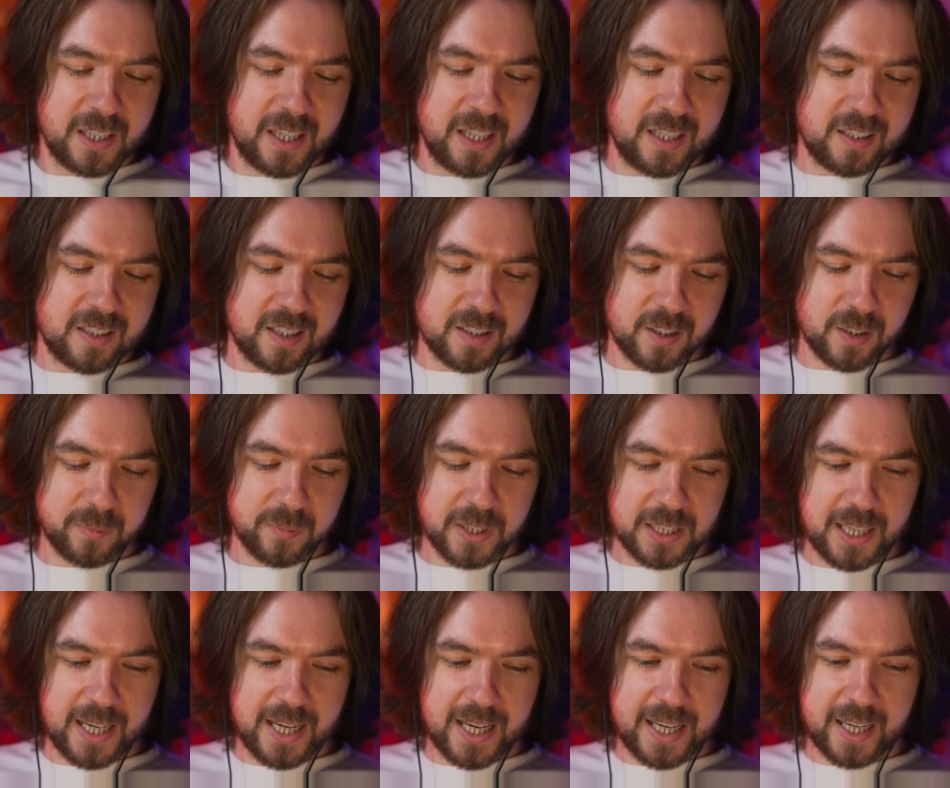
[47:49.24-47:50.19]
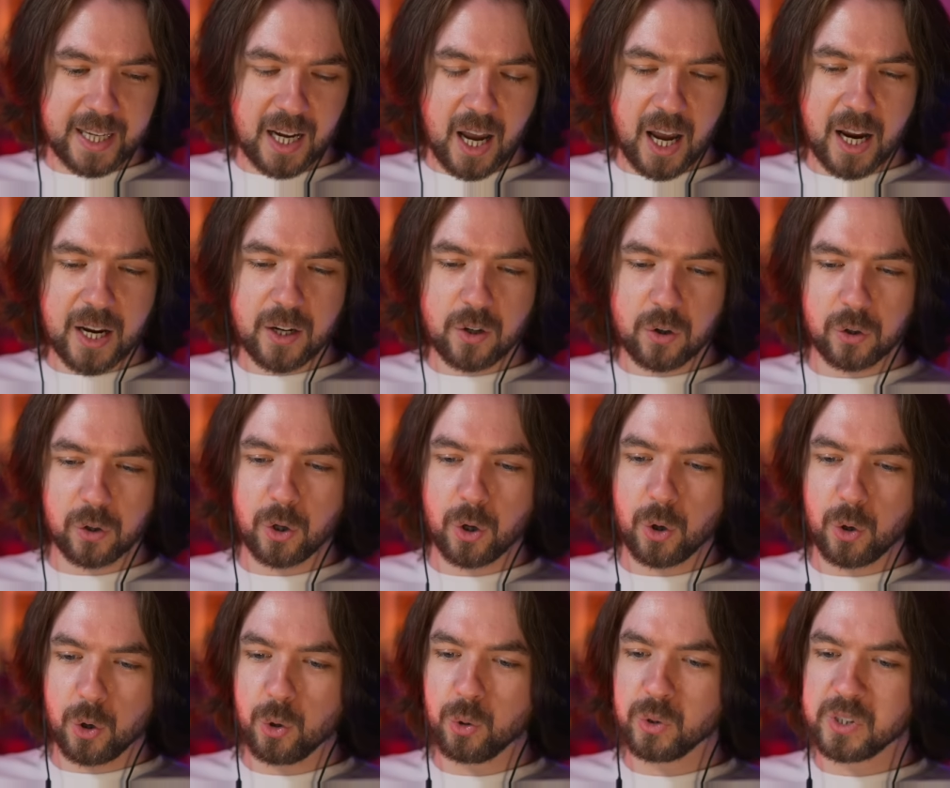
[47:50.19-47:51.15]
He said something like, I don't
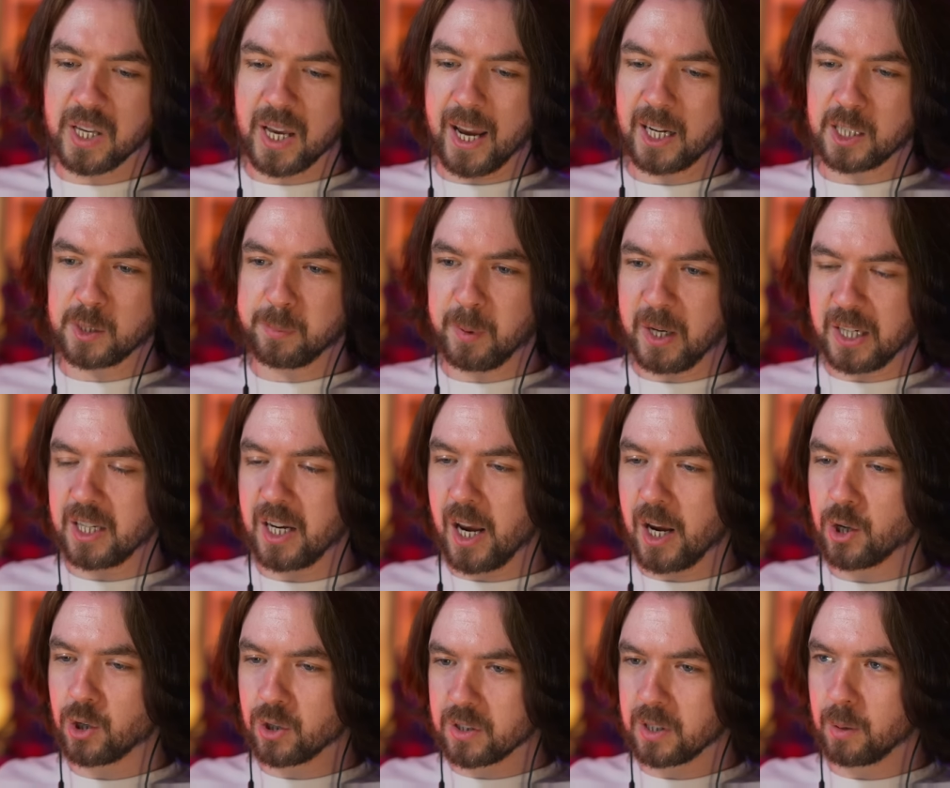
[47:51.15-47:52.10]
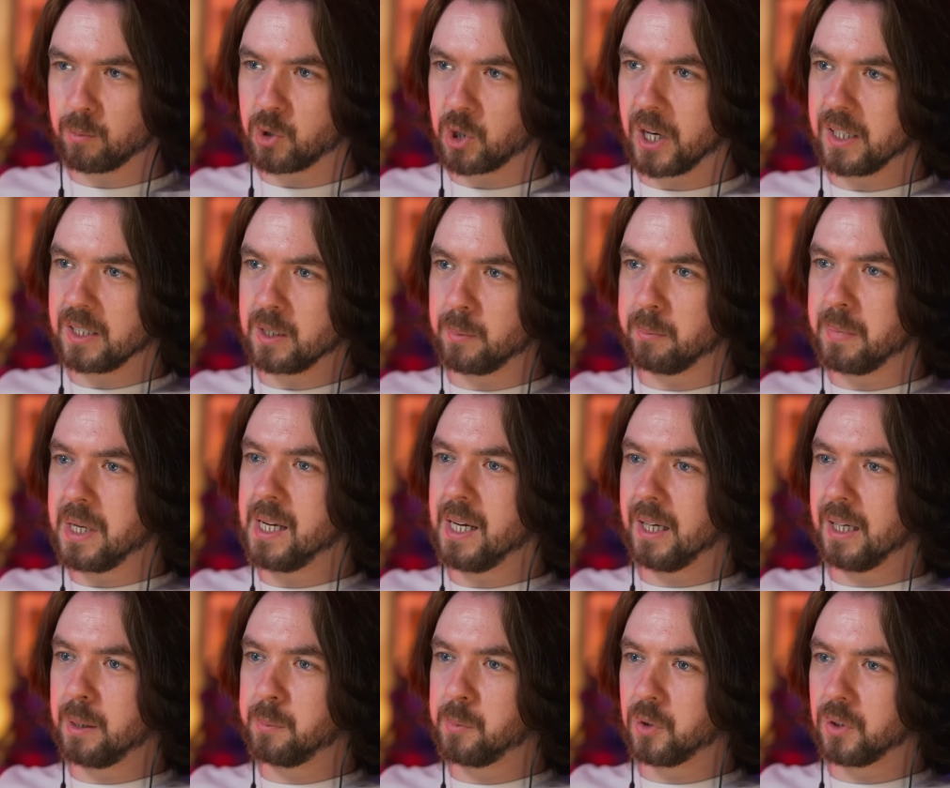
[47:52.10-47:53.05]
know whose expectations I'm trying to meet
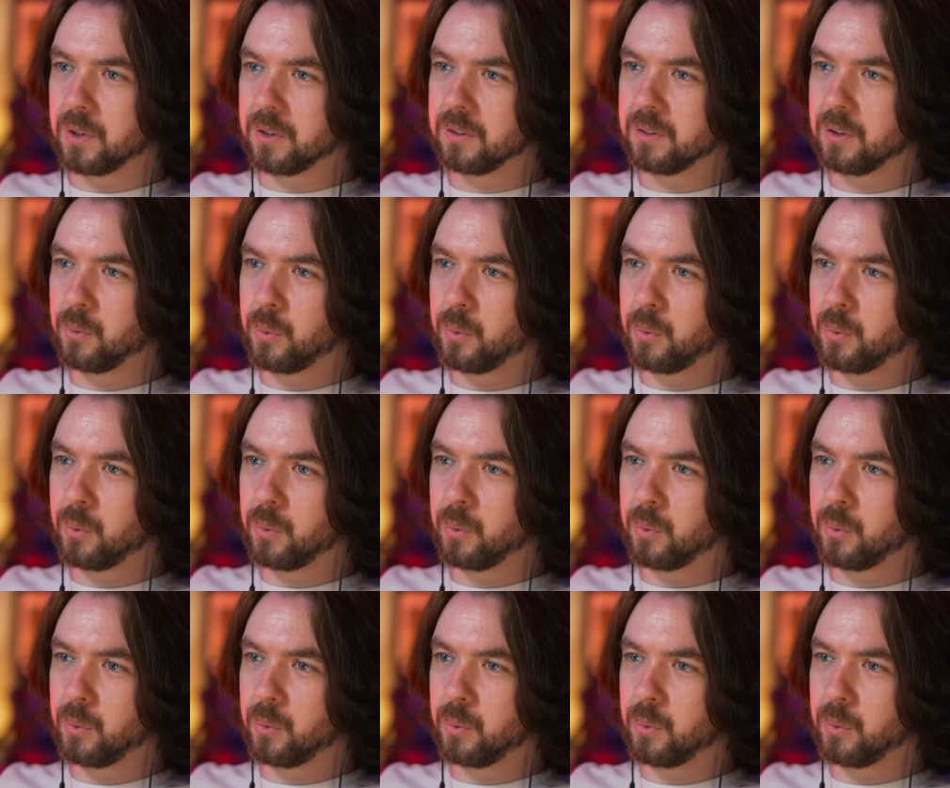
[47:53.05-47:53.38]
anymore,